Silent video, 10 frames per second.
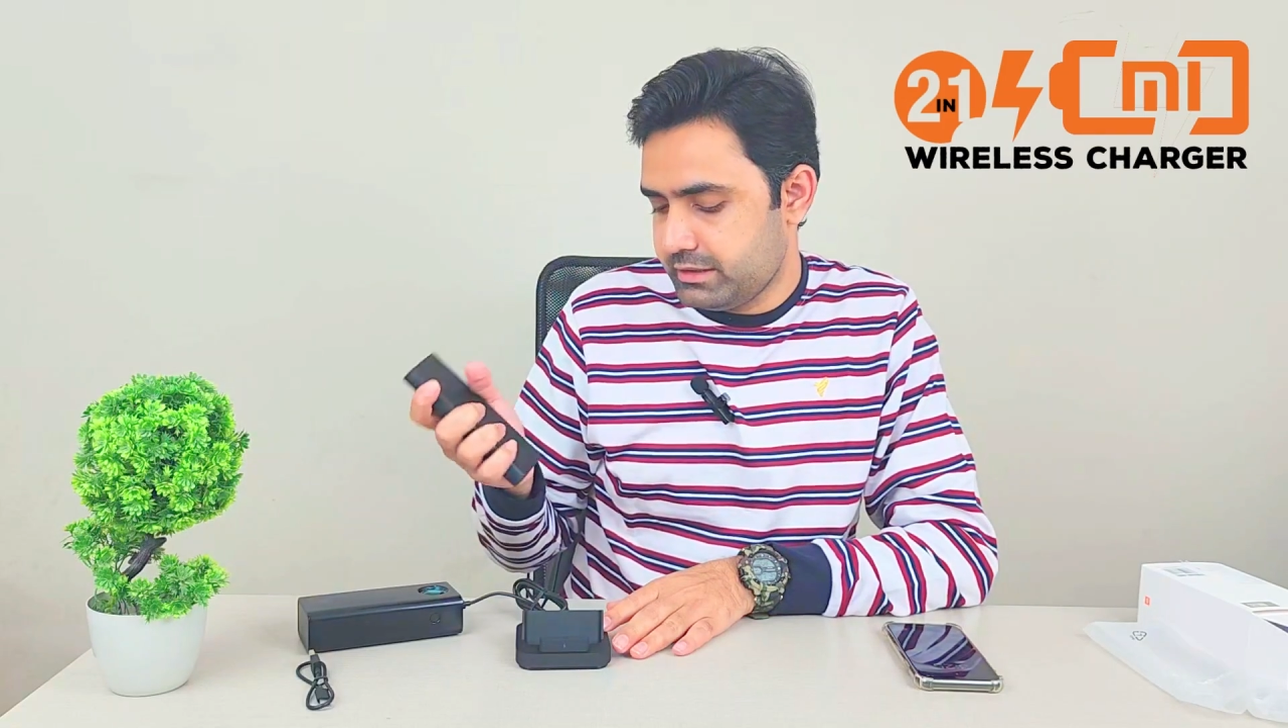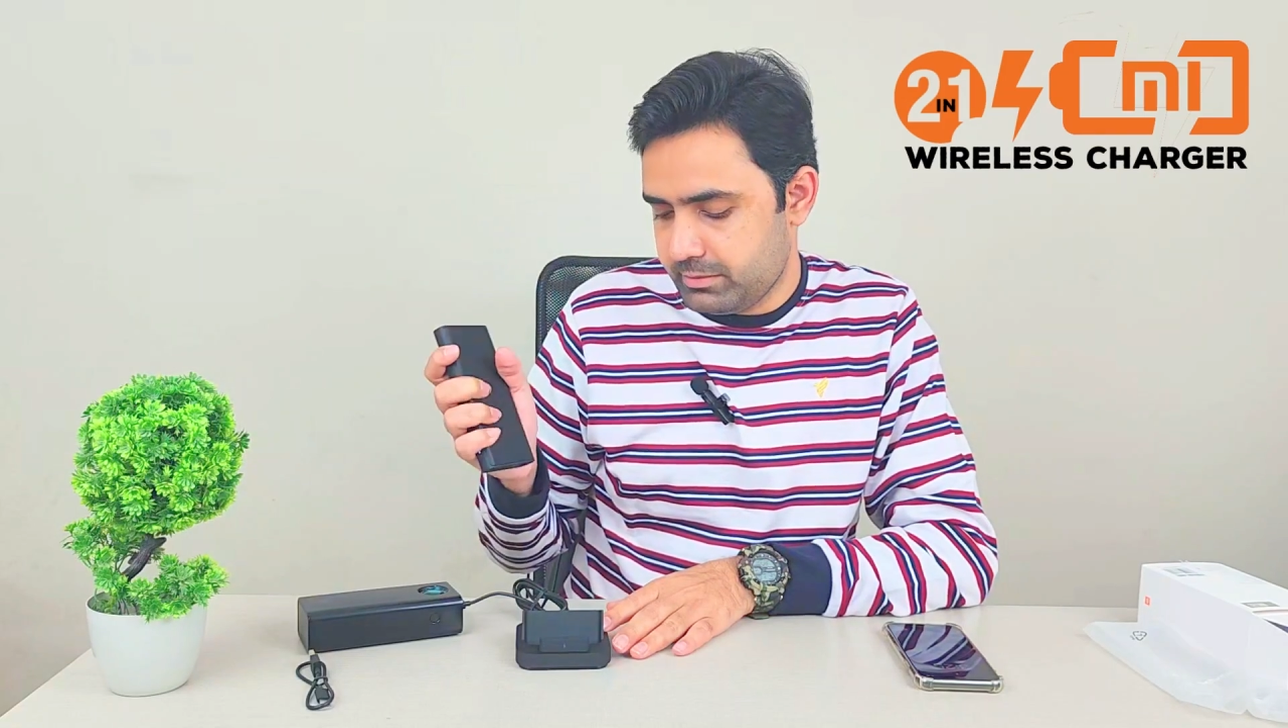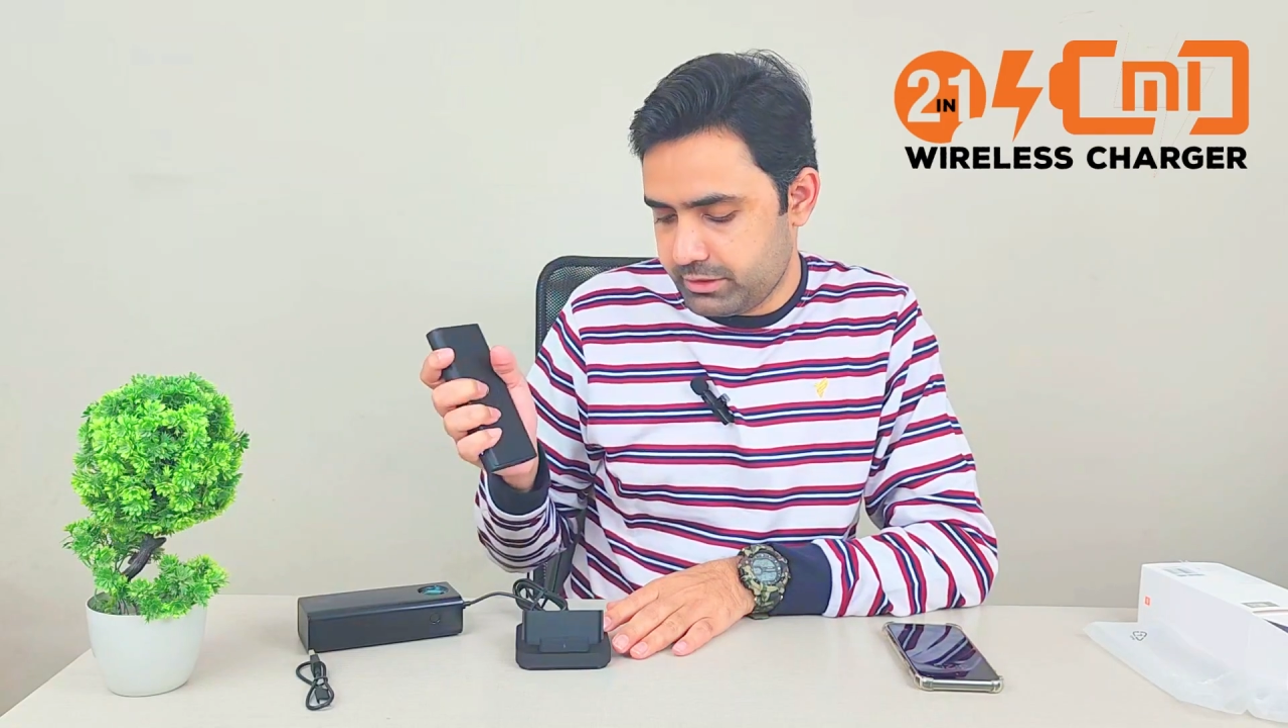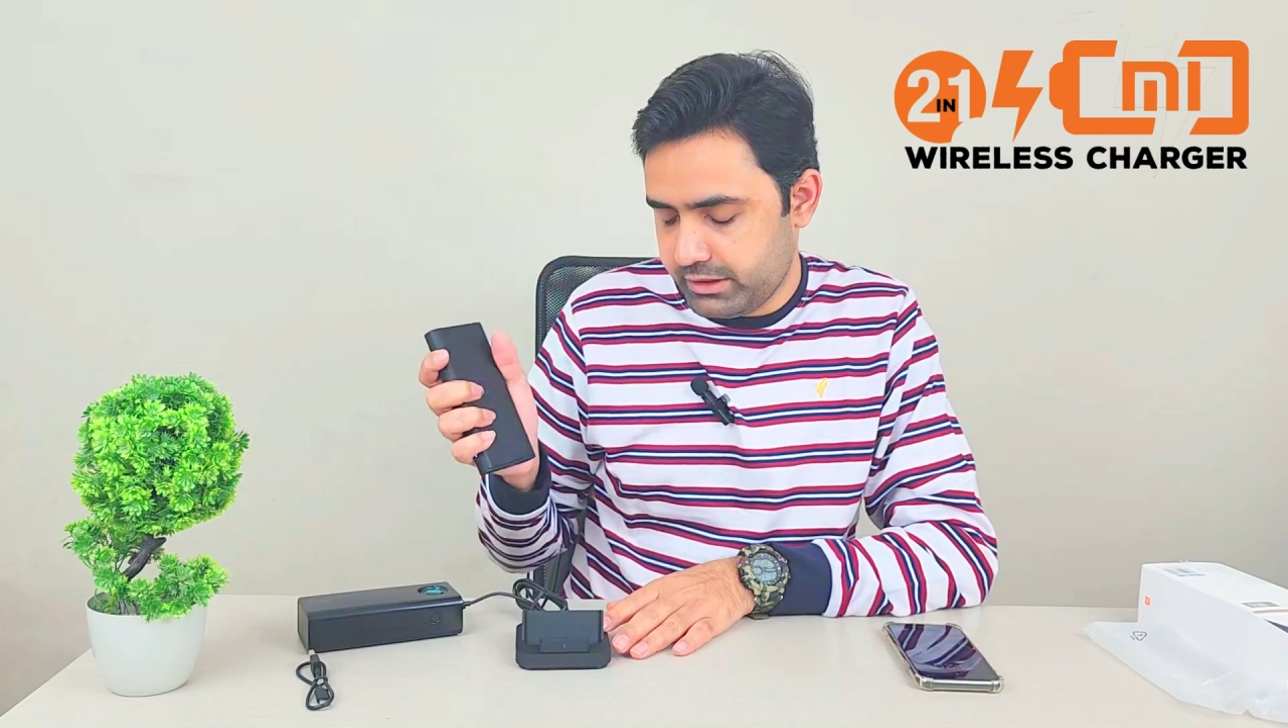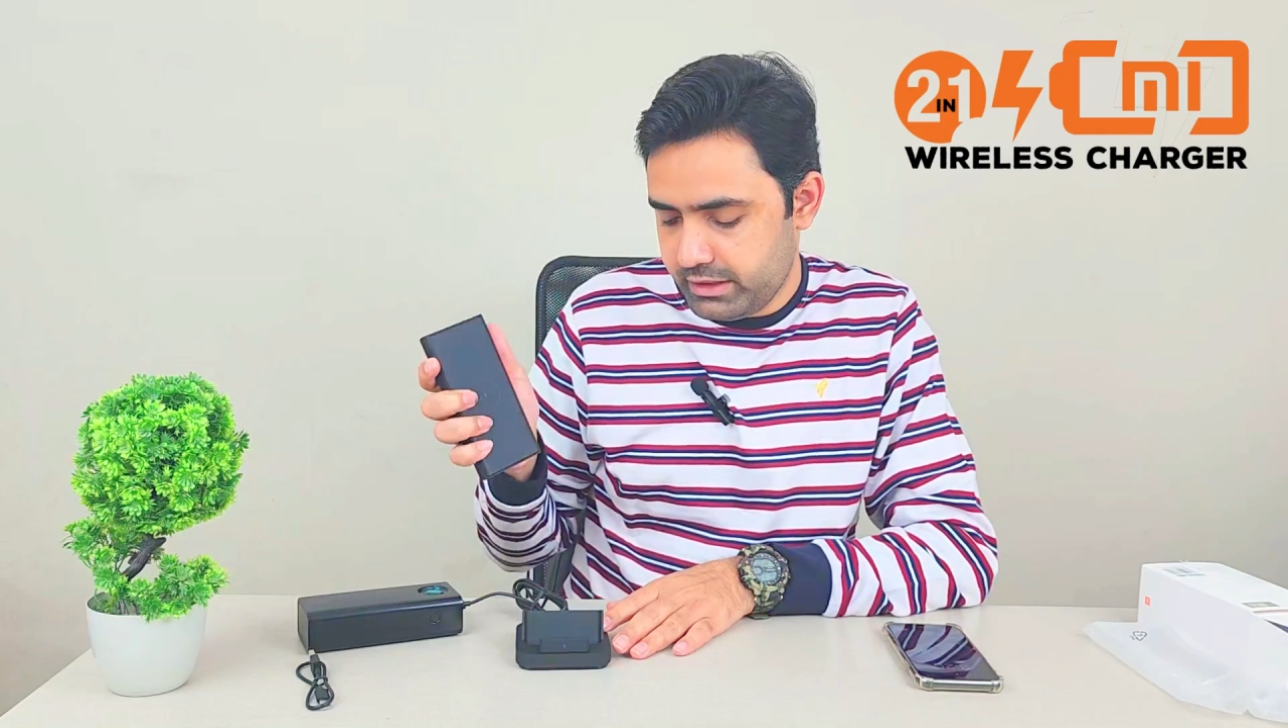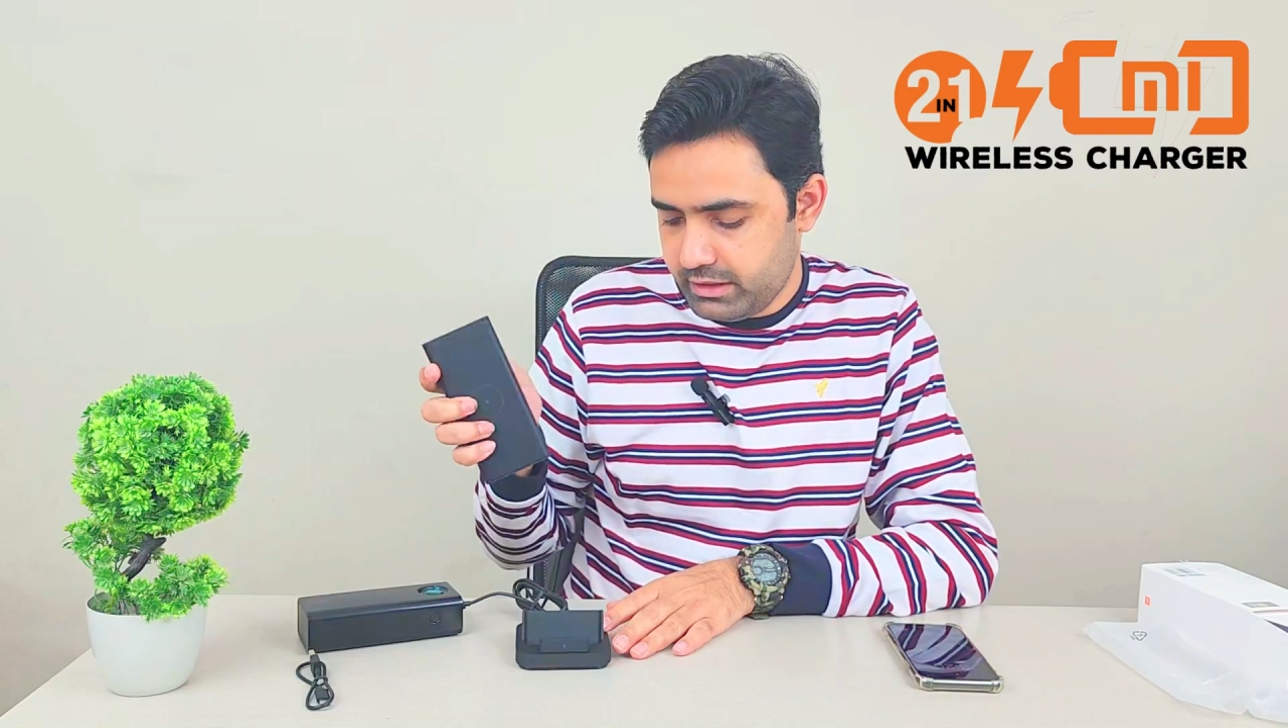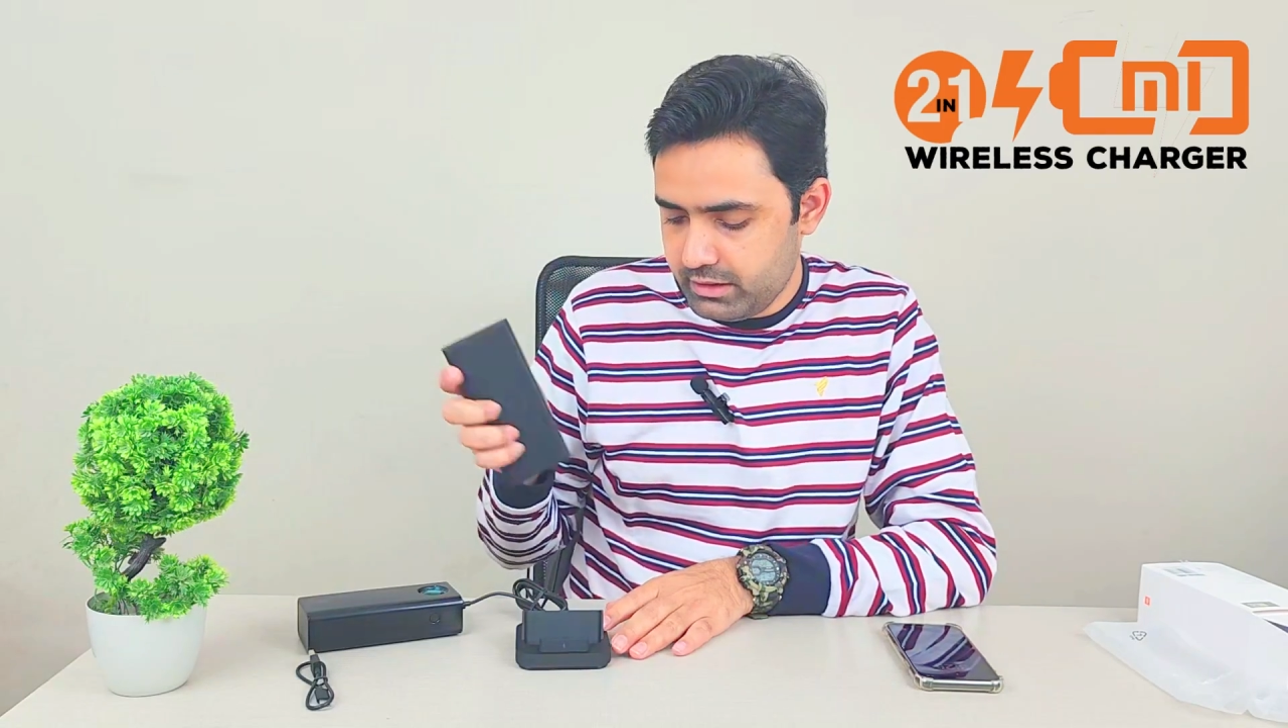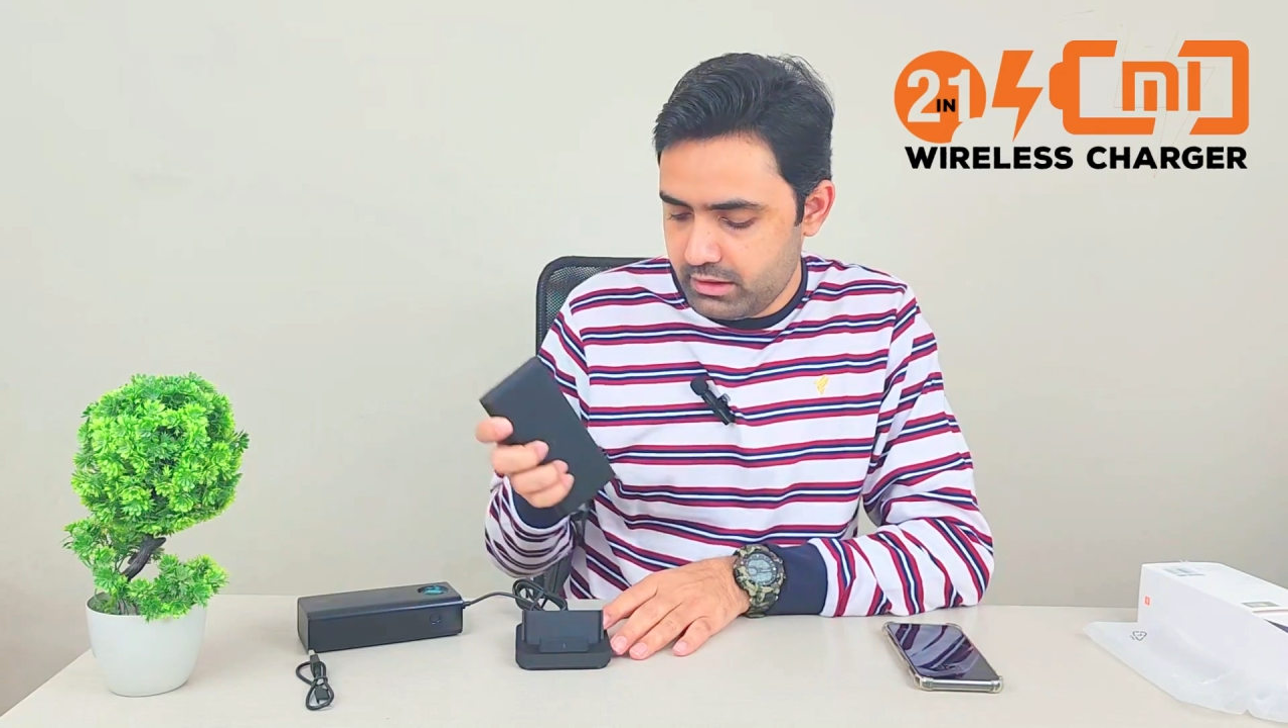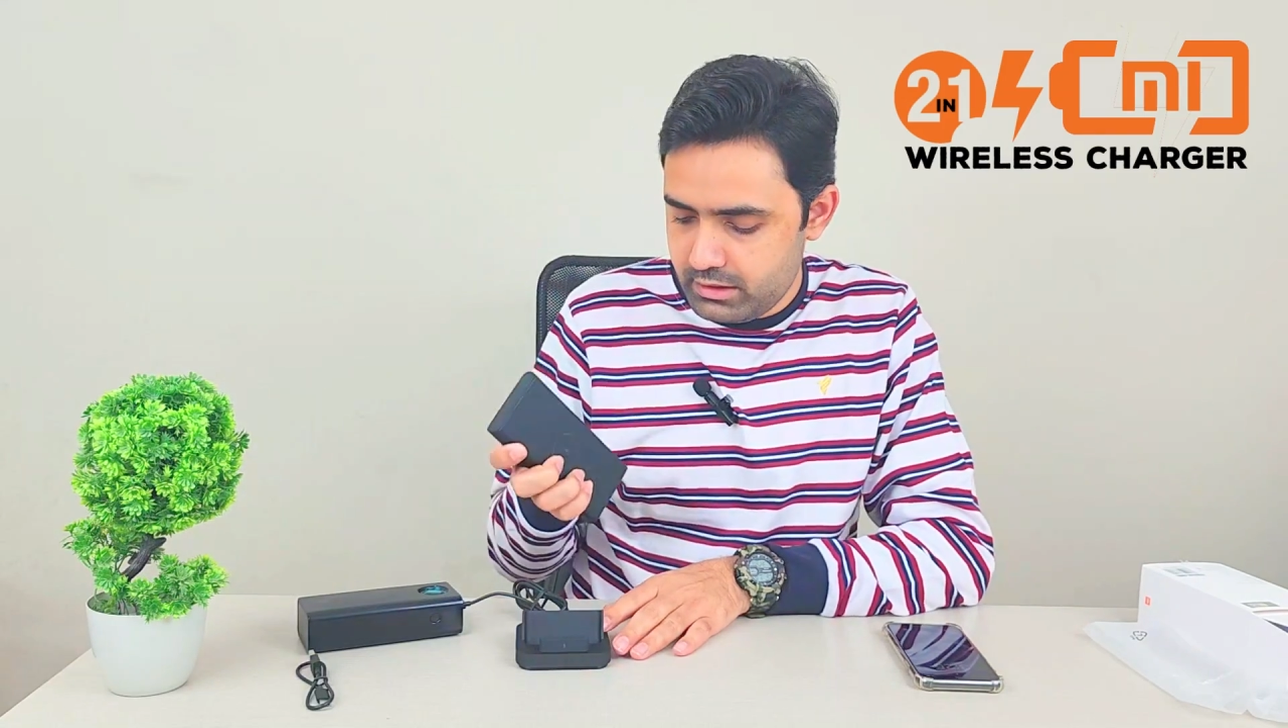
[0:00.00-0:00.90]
separately.